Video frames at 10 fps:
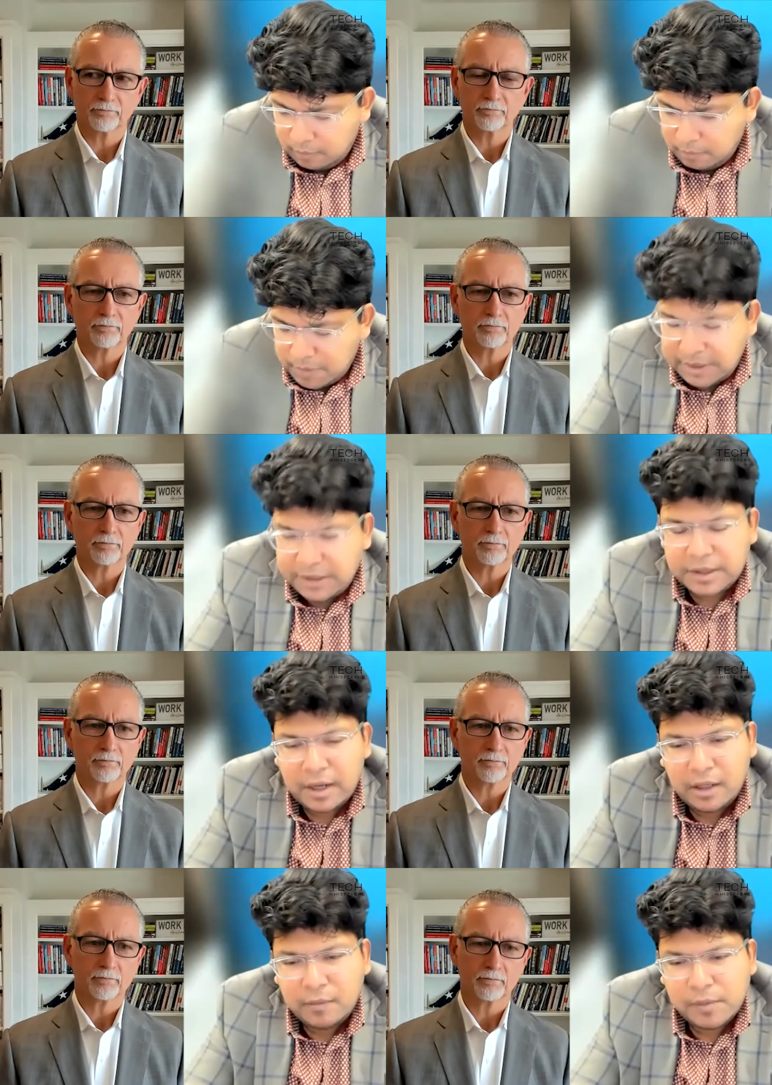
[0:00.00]
Speaker 1: Many
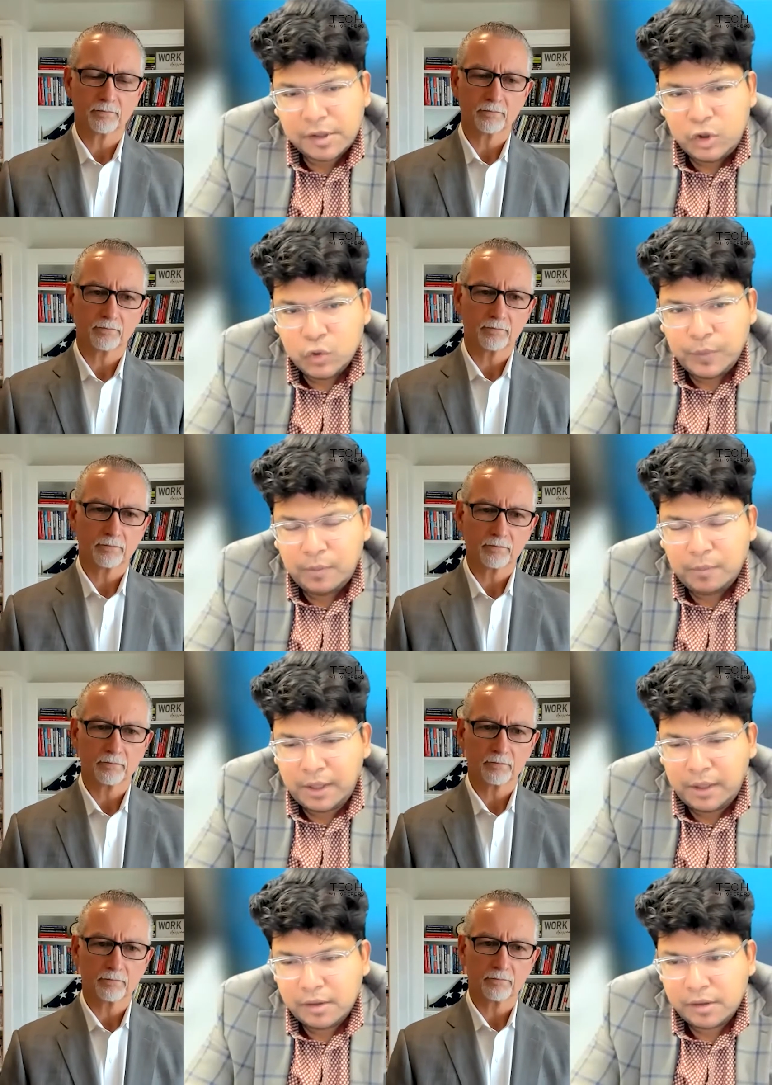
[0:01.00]
times, human
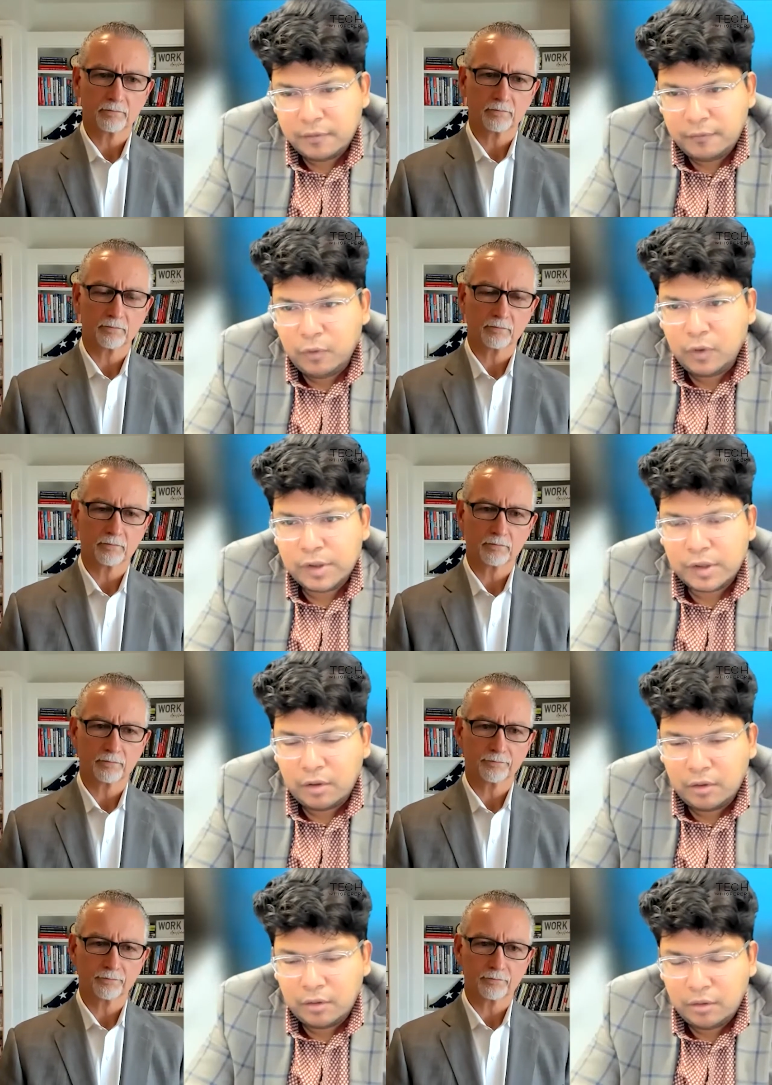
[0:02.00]
minds focus
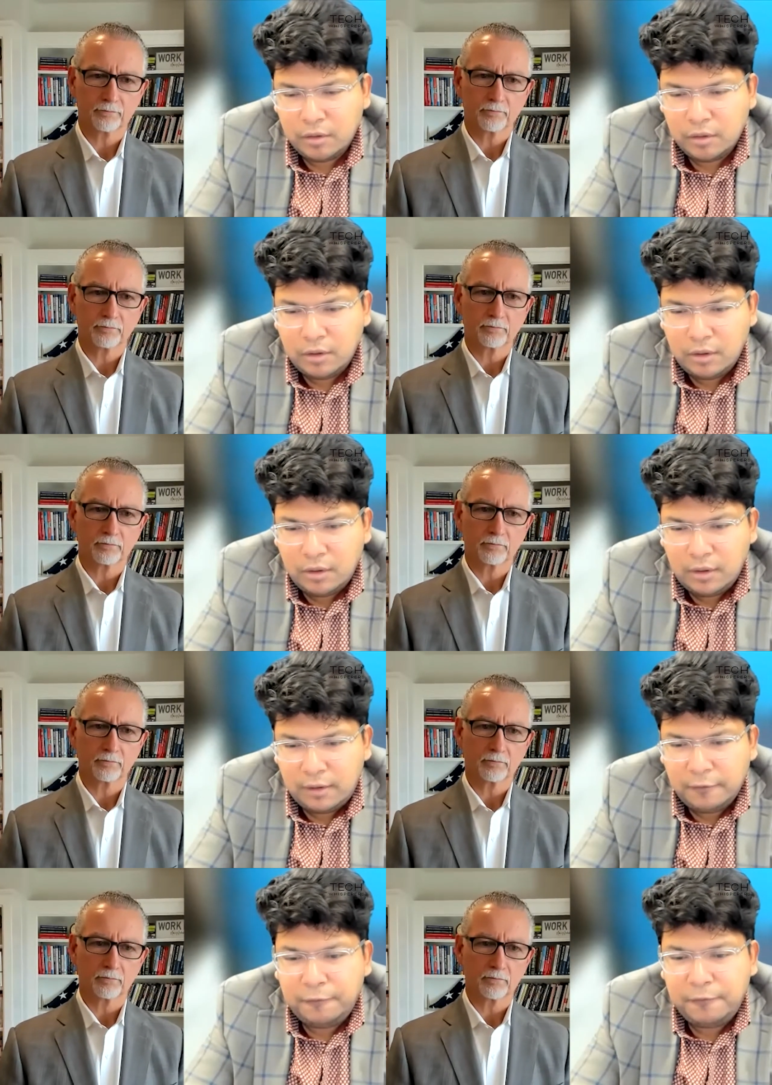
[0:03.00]
on
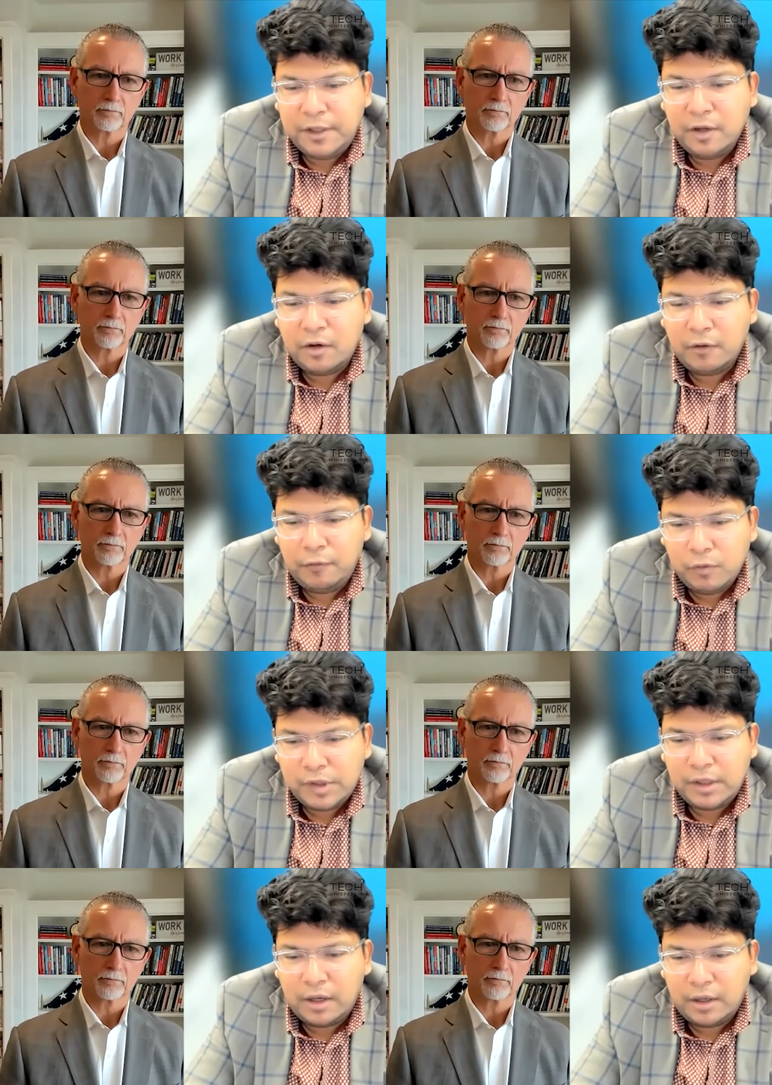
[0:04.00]
the fear of
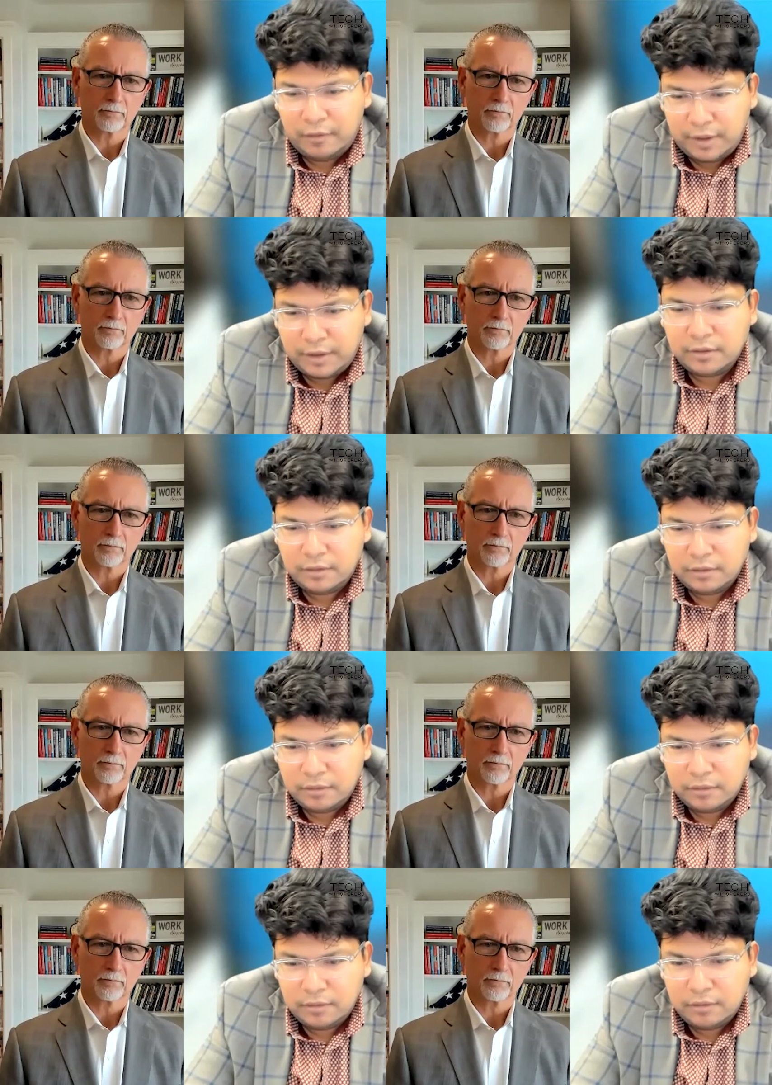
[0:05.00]
losing 100
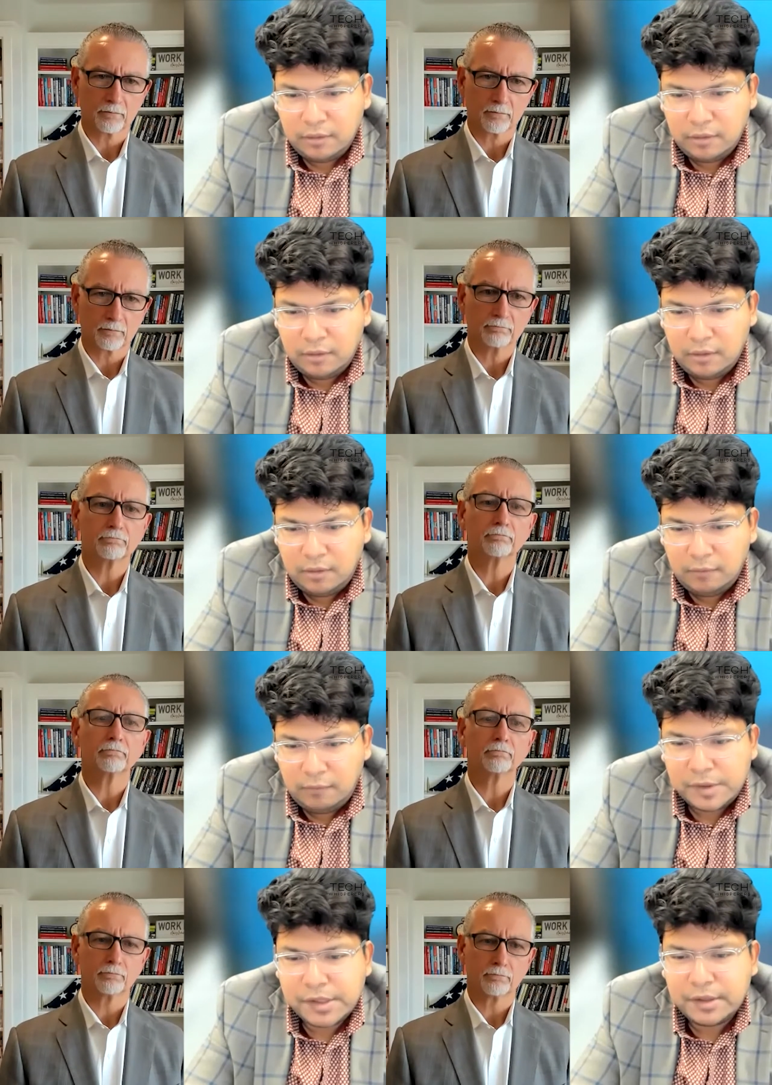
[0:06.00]

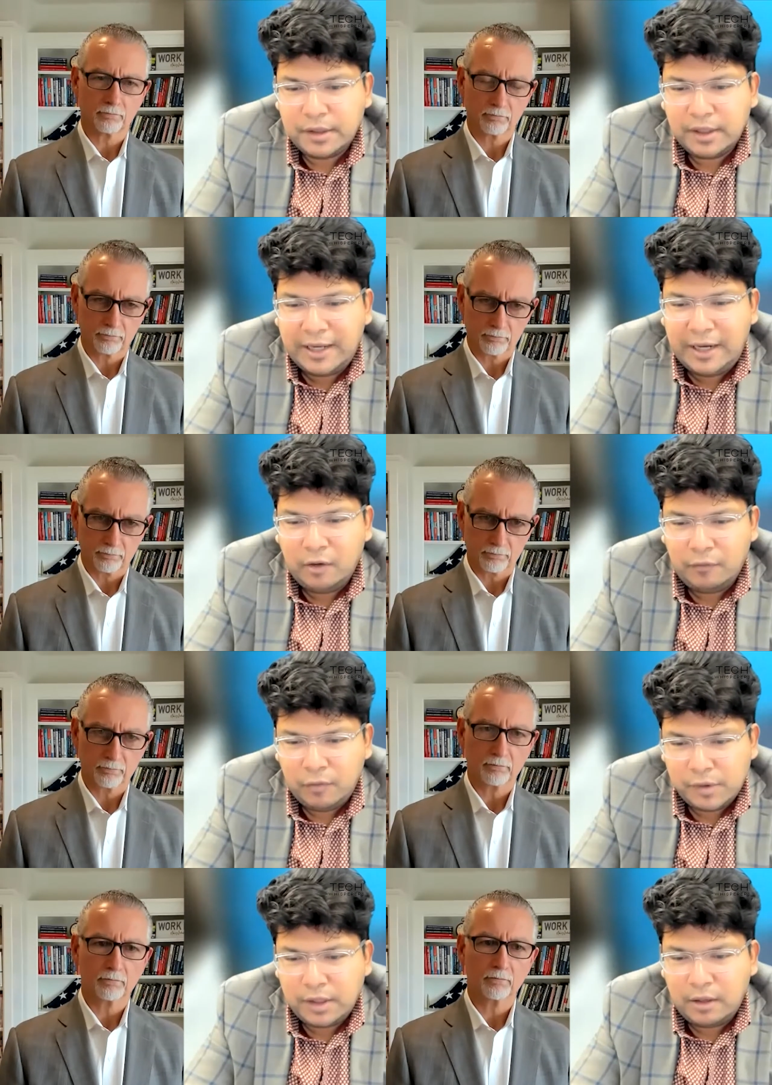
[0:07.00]
versus the gain of
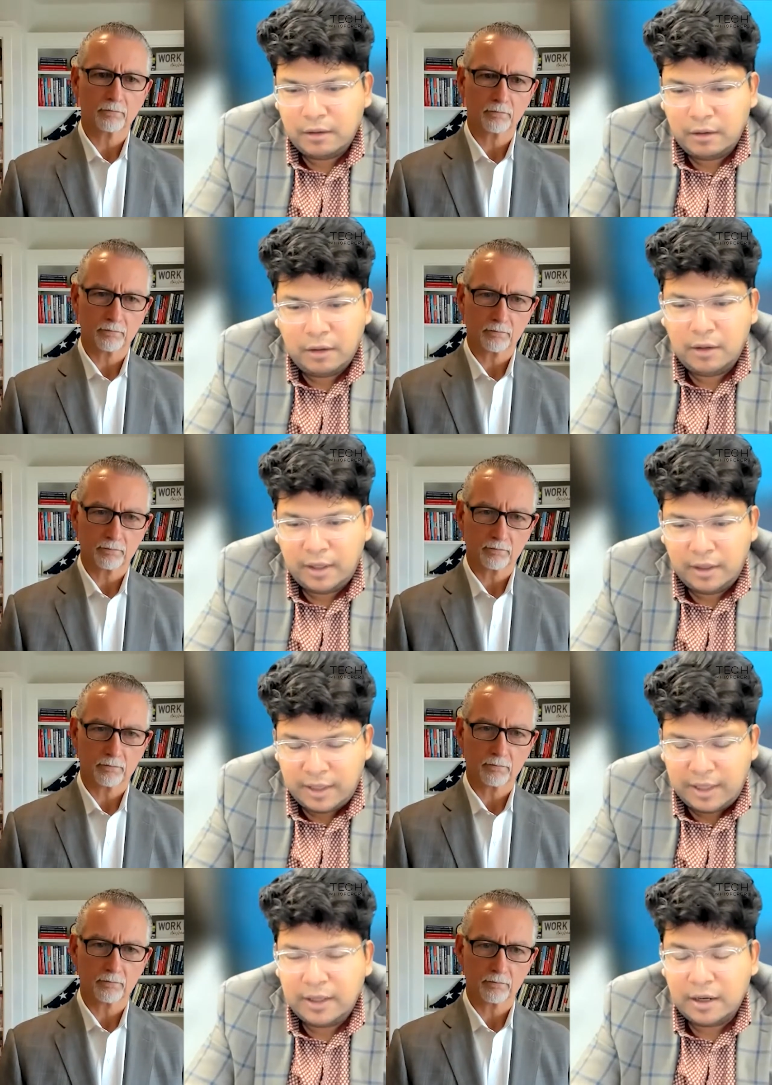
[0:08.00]
losing uh, gaining